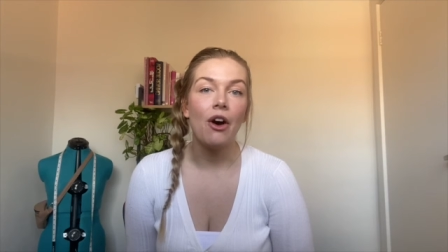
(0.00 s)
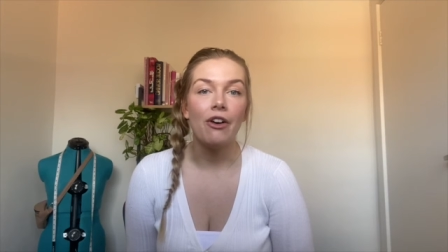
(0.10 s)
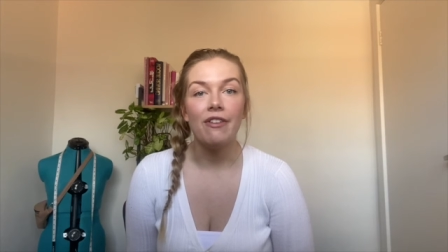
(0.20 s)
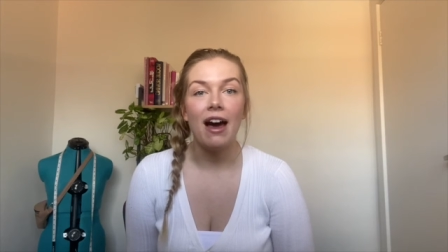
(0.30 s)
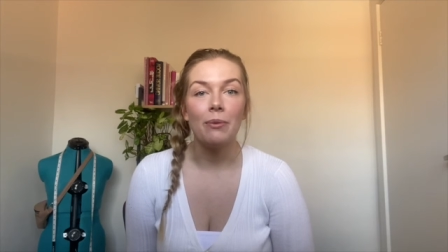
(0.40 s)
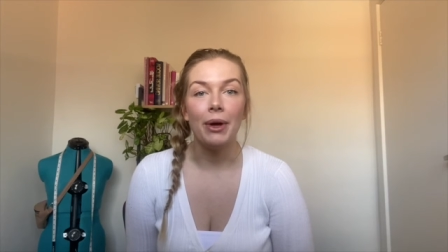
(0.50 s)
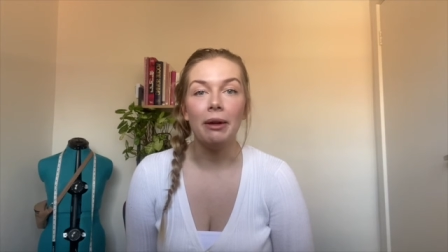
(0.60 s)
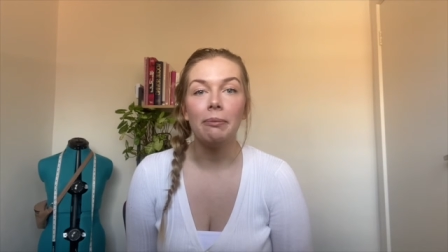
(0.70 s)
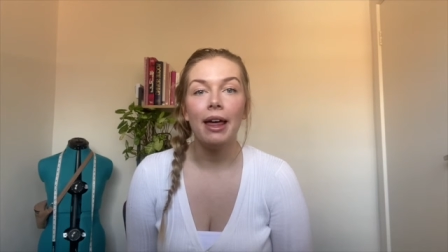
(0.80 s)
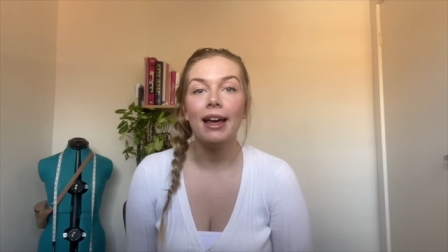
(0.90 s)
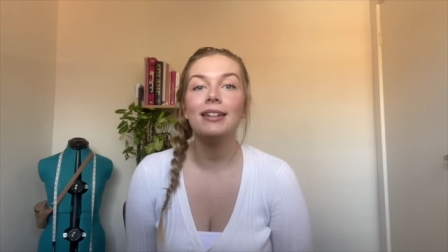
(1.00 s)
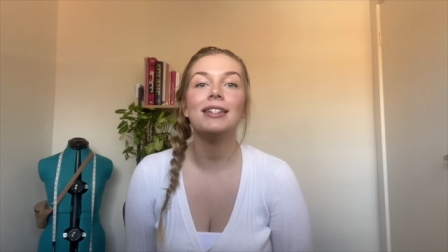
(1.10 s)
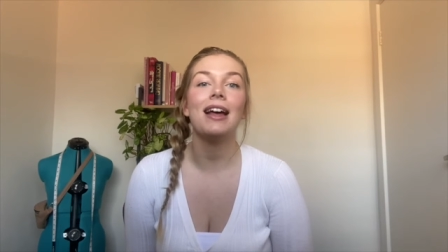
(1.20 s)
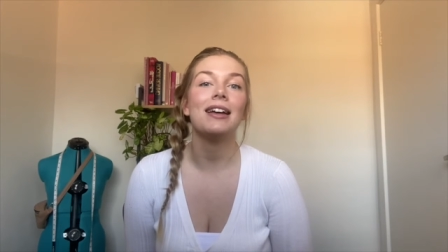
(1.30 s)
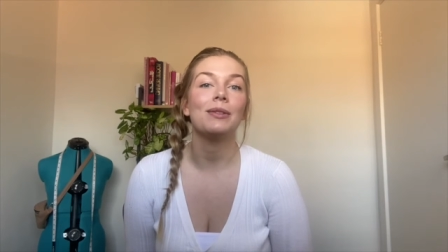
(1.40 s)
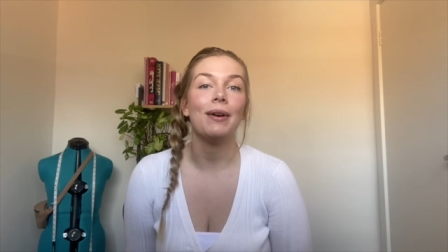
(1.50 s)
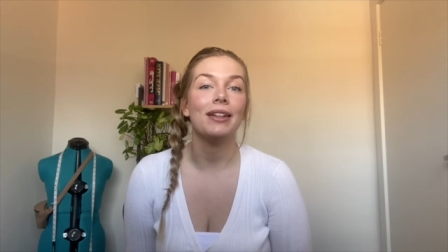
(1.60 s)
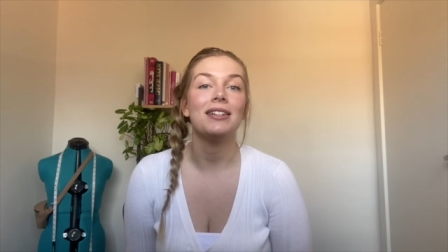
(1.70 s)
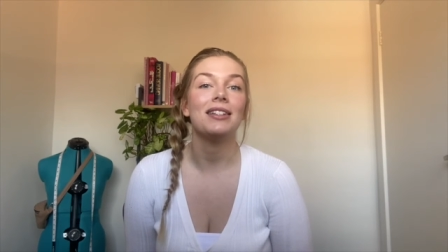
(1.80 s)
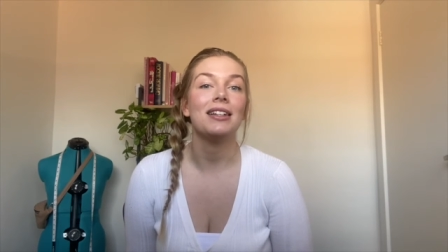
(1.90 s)
of our workplace as well
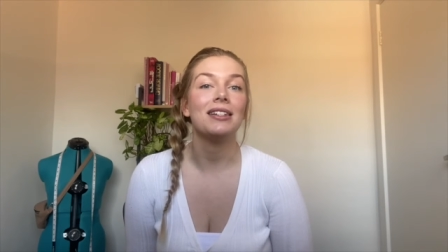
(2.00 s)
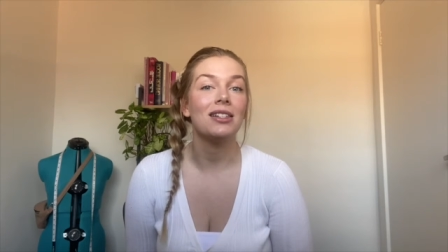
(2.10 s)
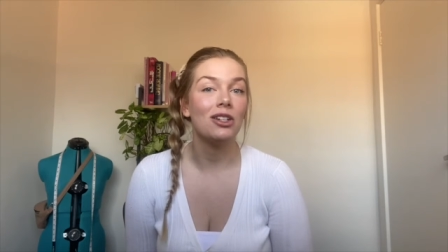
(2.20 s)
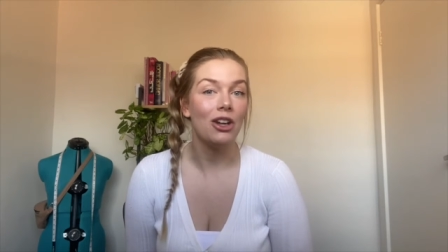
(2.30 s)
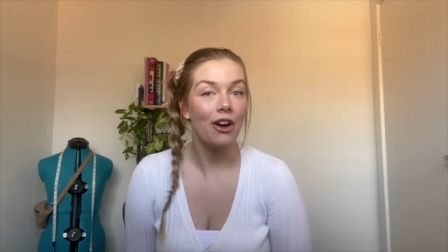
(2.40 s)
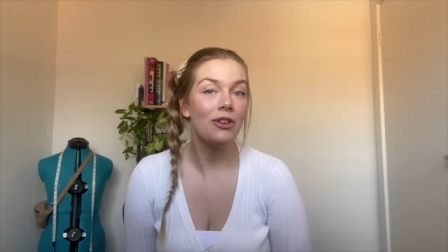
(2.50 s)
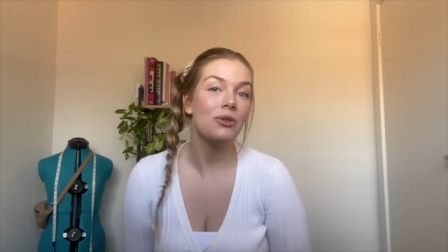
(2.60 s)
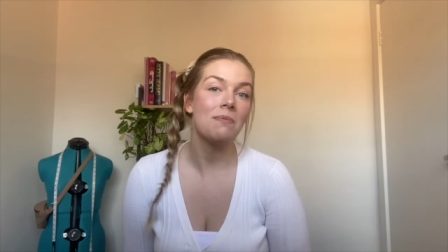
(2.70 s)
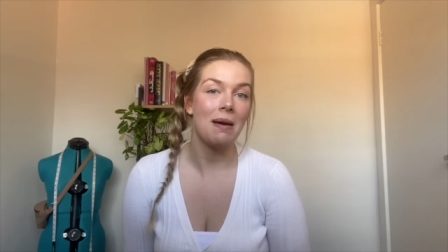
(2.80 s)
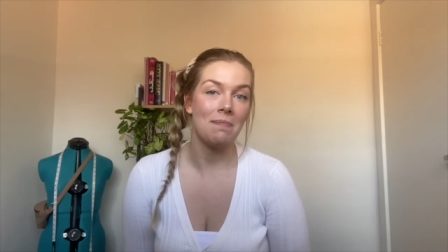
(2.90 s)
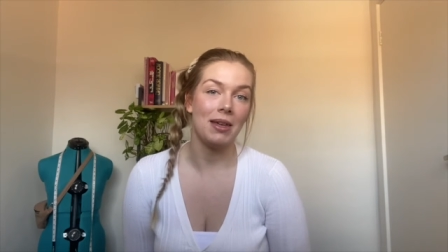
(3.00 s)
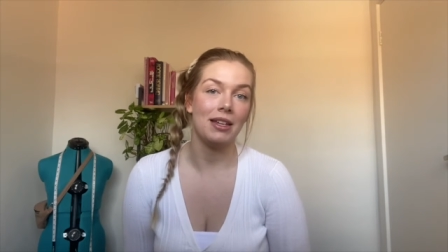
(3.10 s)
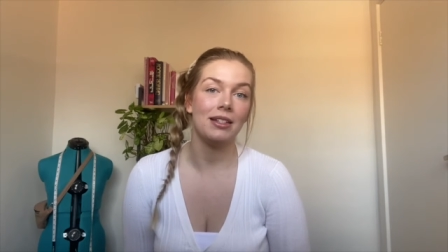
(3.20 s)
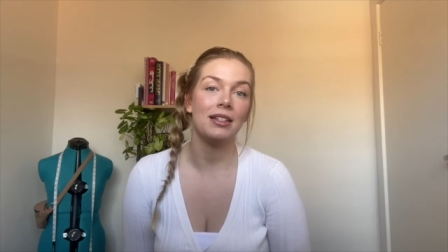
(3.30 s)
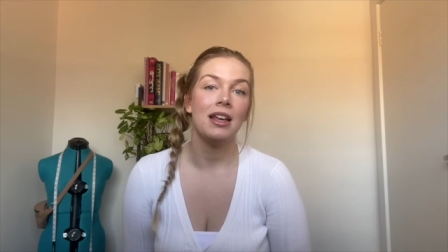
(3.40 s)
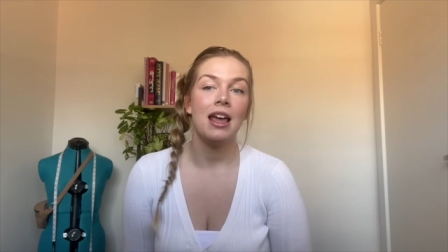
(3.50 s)
as external members